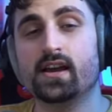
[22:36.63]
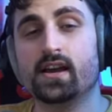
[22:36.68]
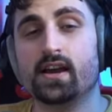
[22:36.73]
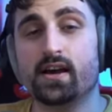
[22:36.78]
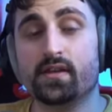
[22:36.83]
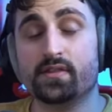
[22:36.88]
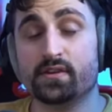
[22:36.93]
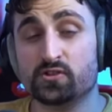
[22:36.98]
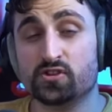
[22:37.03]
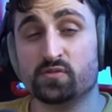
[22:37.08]

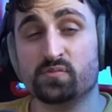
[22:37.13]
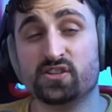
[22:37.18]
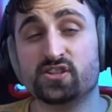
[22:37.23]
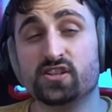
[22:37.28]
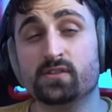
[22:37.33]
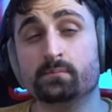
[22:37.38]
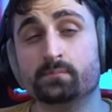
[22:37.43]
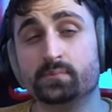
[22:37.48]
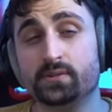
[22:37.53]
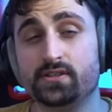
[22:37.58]
Uh, thanks so much,
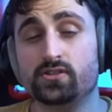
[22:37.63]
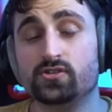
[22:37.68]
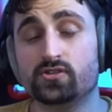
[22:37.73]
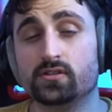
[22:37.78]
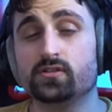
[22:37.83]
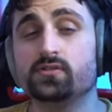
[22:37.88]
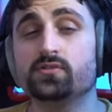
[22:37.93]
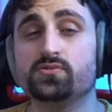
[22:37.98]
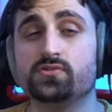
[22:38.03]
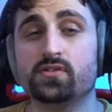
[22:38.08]
and please
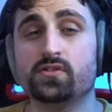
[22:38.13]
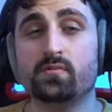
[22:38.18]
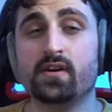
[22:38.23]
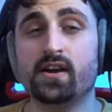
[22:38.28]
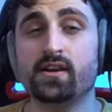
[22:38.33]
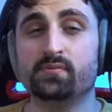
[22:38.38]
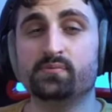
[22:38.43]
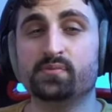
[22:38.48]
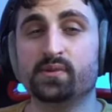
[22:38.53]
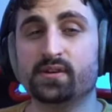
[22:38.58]
don't lose your
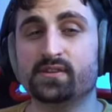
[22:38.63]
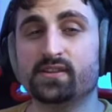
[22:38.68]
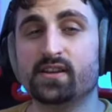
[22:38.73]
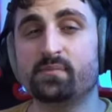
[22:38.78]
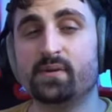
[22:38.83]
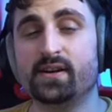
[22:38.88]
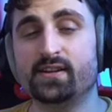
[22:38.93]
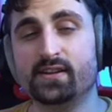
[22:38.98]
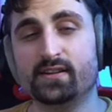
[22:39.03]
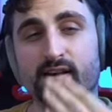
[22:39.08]
mind playing Dead
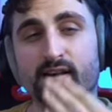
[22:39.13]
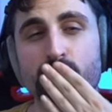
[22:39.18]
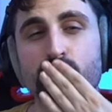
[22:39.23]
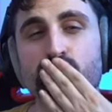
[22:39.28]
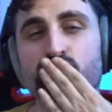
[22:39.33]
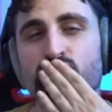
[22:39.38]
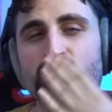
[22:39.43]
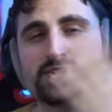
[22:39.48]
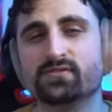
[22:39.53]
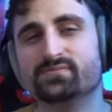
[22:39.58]
by Daylight.
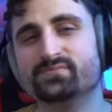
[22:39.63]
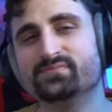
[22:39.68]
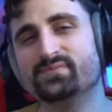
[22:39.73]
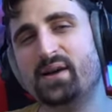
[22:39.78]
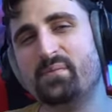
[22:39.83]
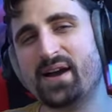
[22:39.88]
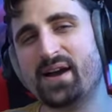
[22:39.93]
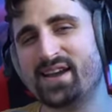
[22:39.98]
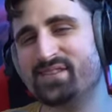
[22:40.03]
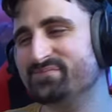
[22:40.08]
Bye
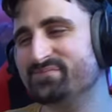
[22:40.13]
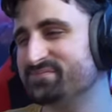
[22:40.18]
bye.